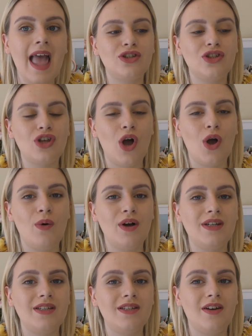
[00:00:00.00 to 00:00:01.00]
So
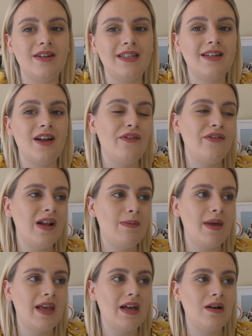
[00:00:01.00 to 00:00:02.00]
I decided, I feel a
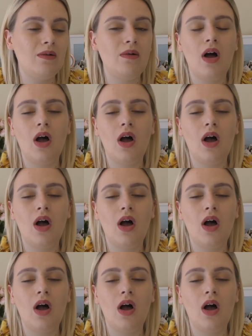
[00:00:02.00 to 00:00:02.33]
bit ill,